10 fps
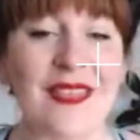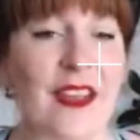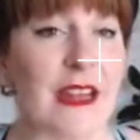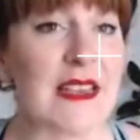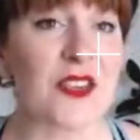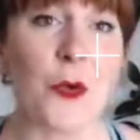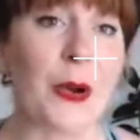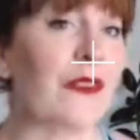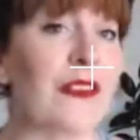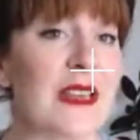there is no
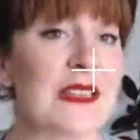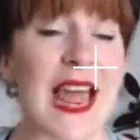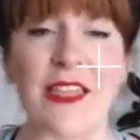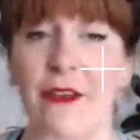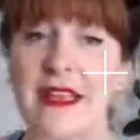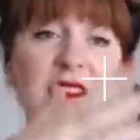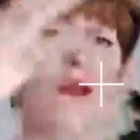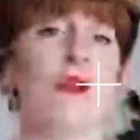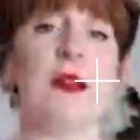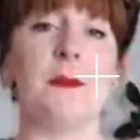perfect and there is
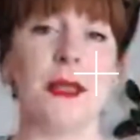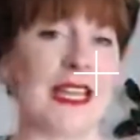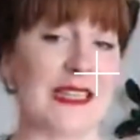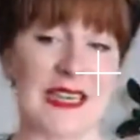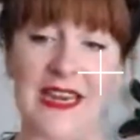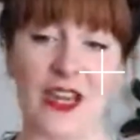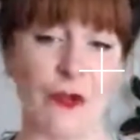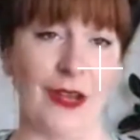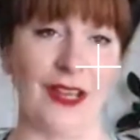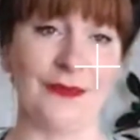no complete in
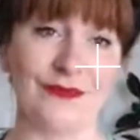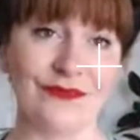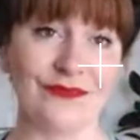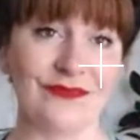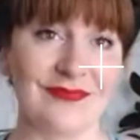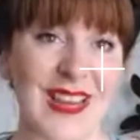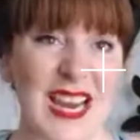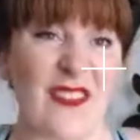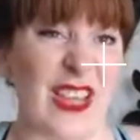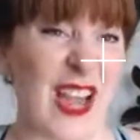yoga. I
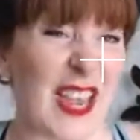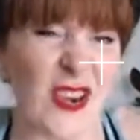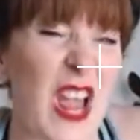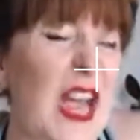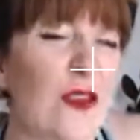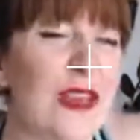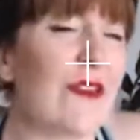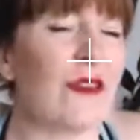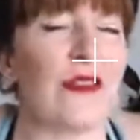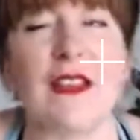love it. I don't
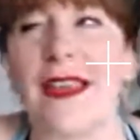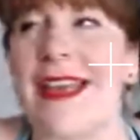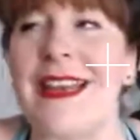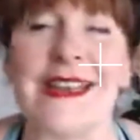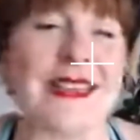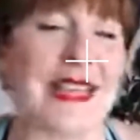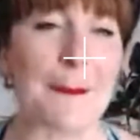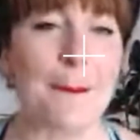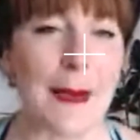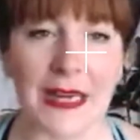even feel like I need to say
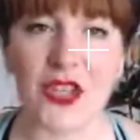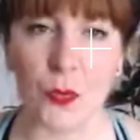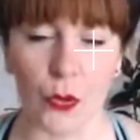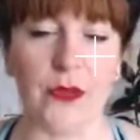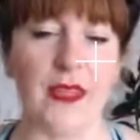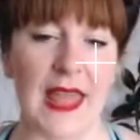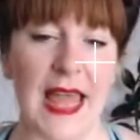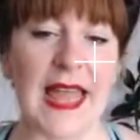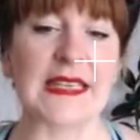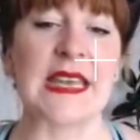much more than
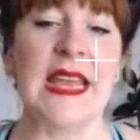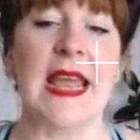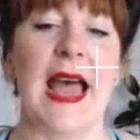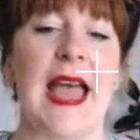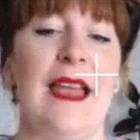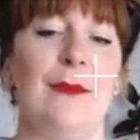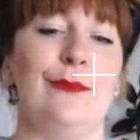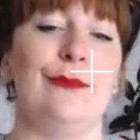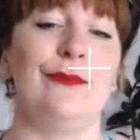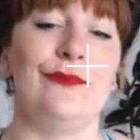that.
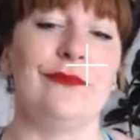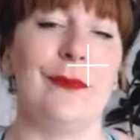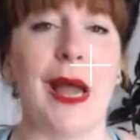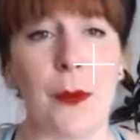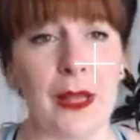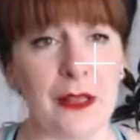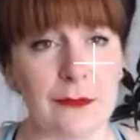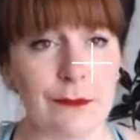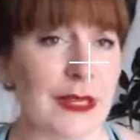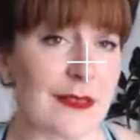But I
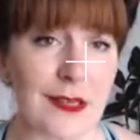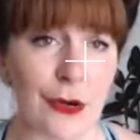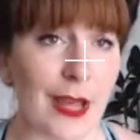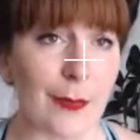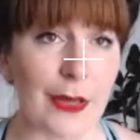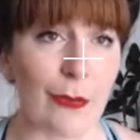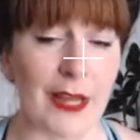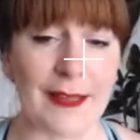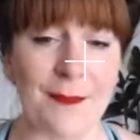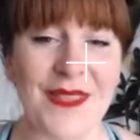will, because I don't know how to be
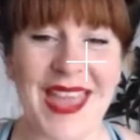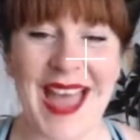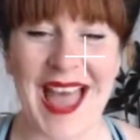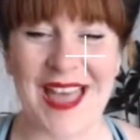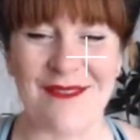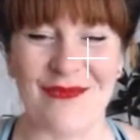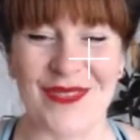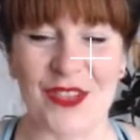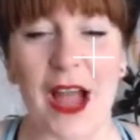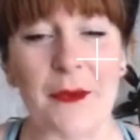quiet.
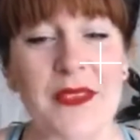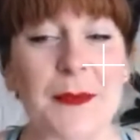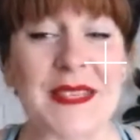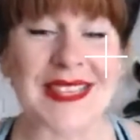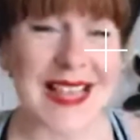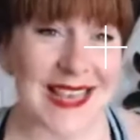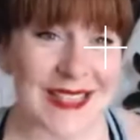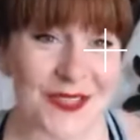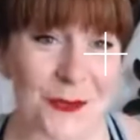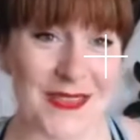So I was
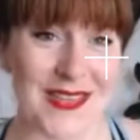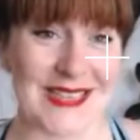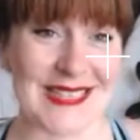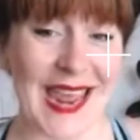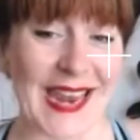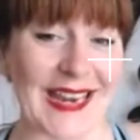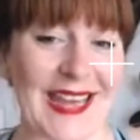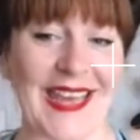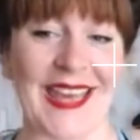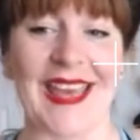obsessed with
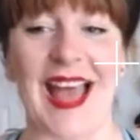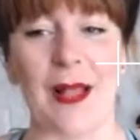attaining